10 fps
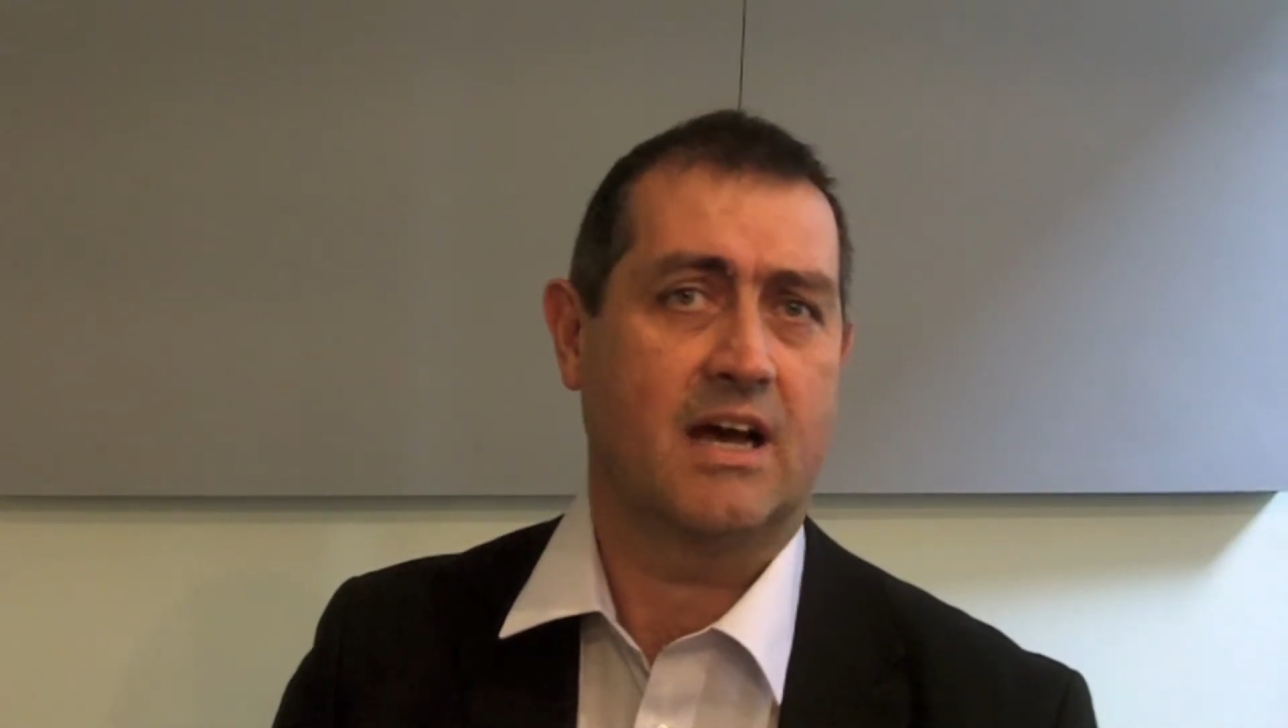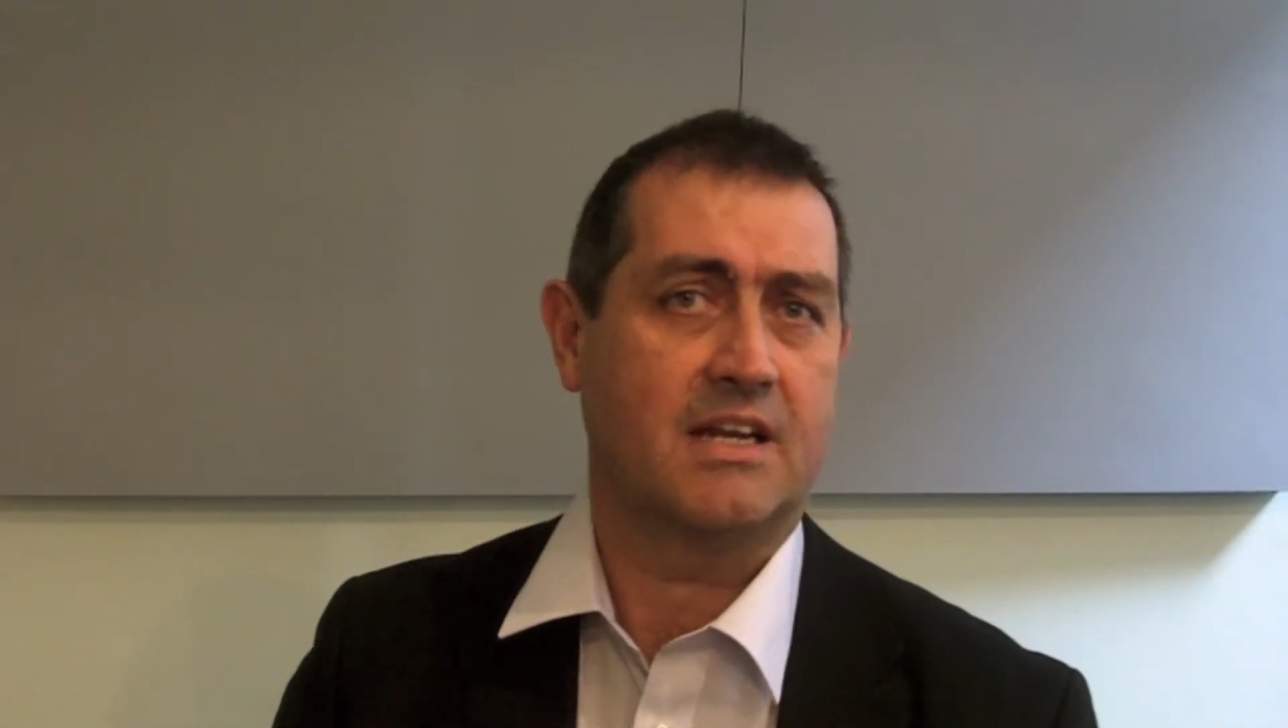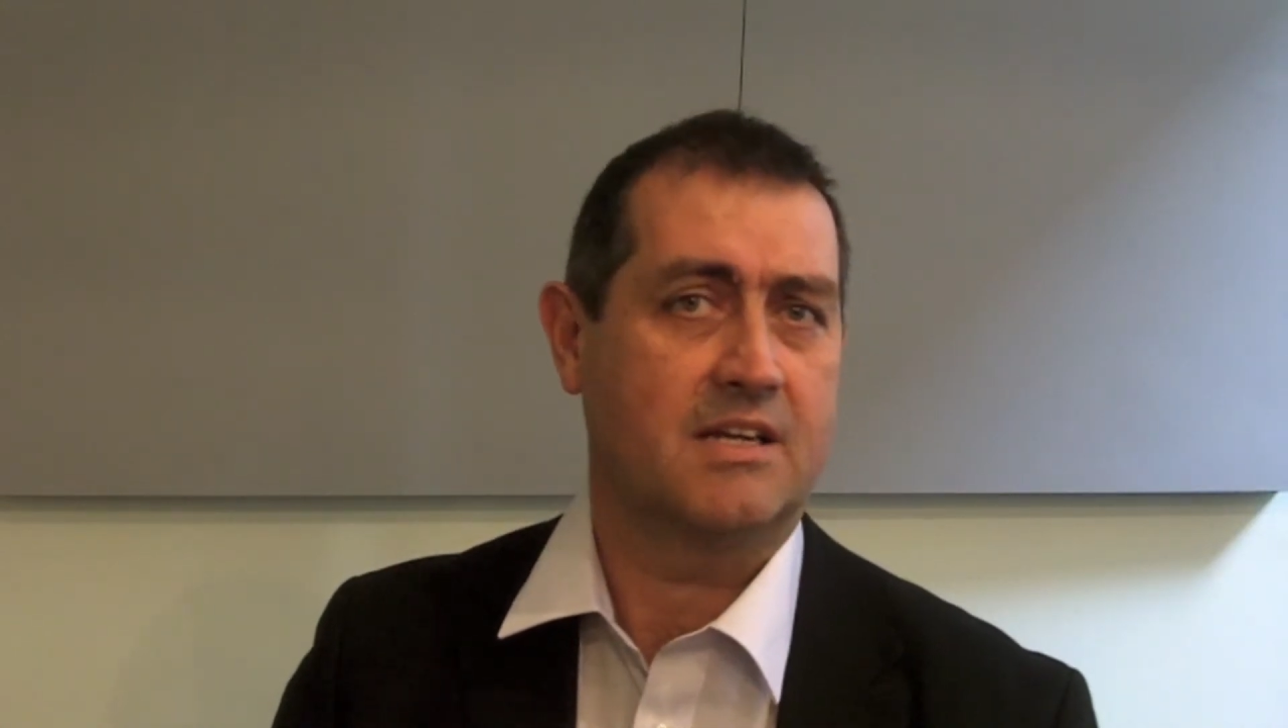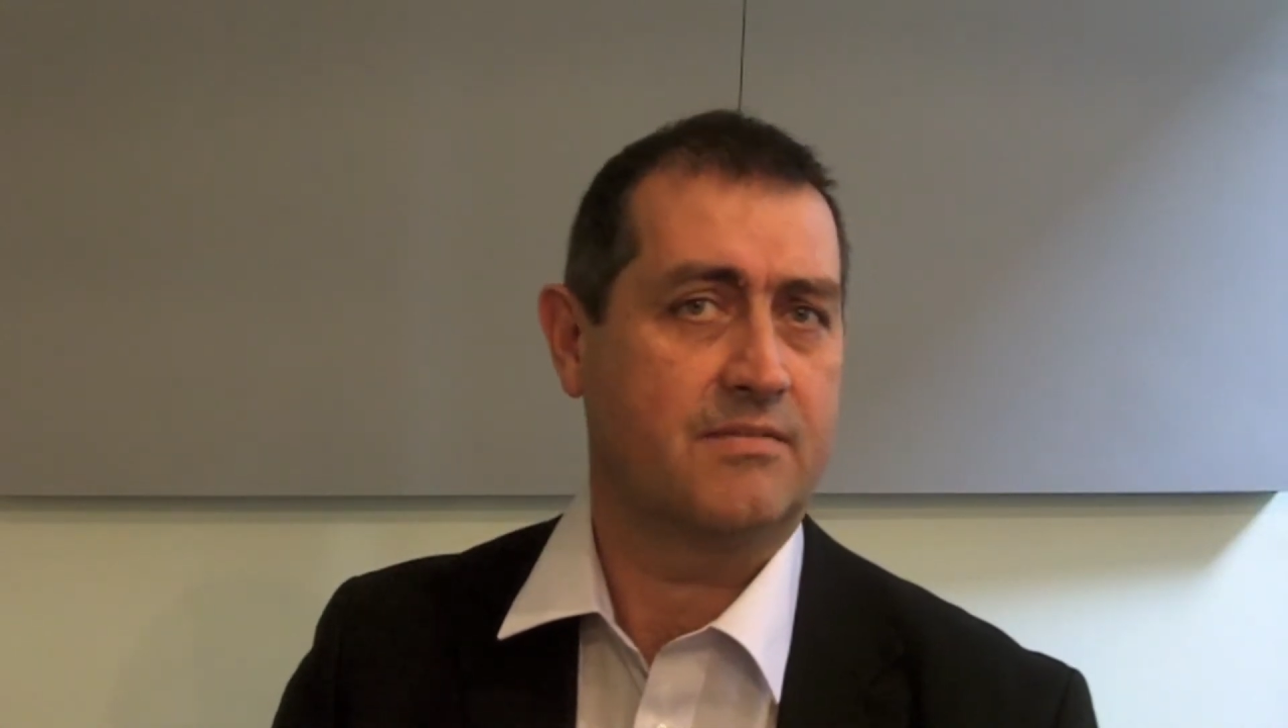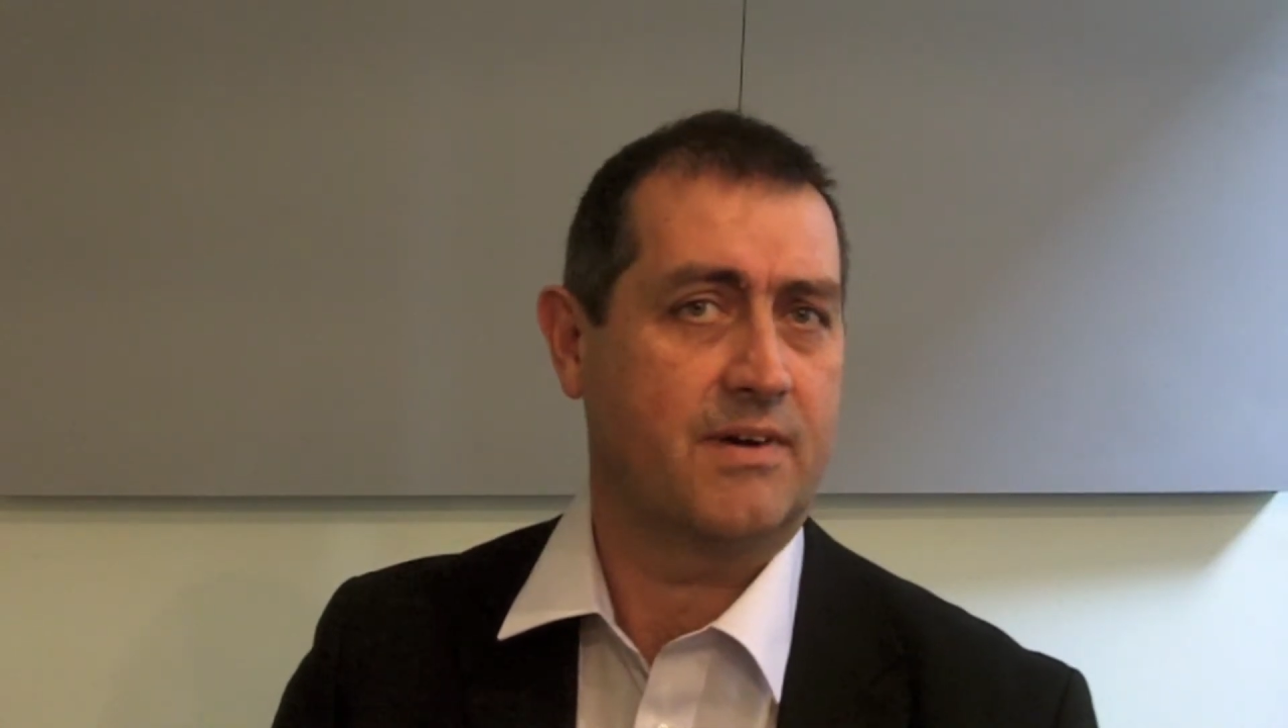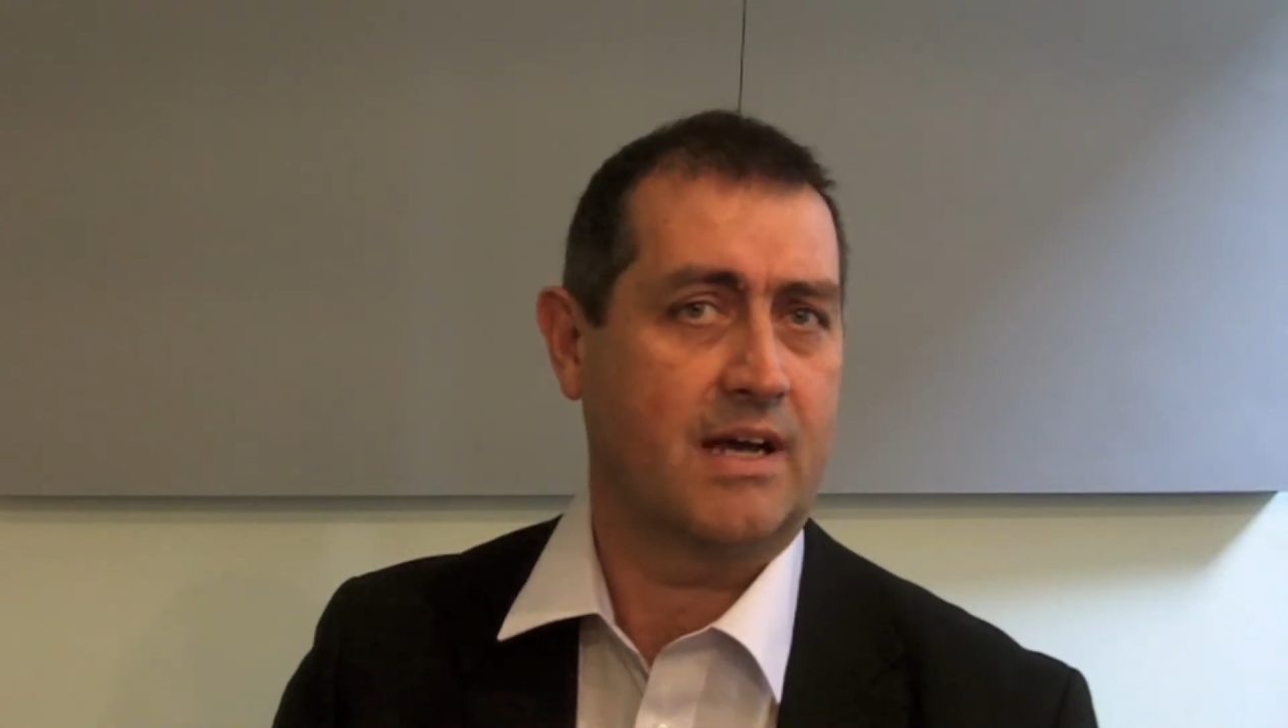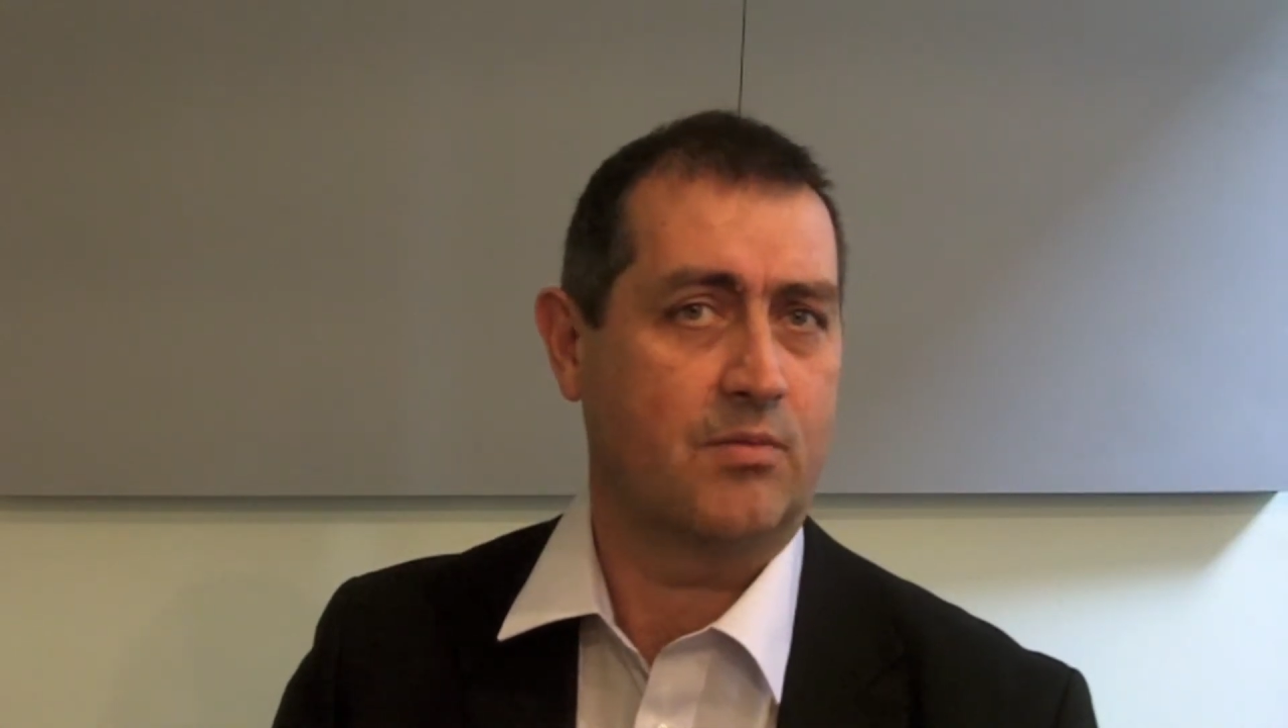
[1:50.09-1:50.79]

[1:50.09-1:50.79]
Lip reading: identify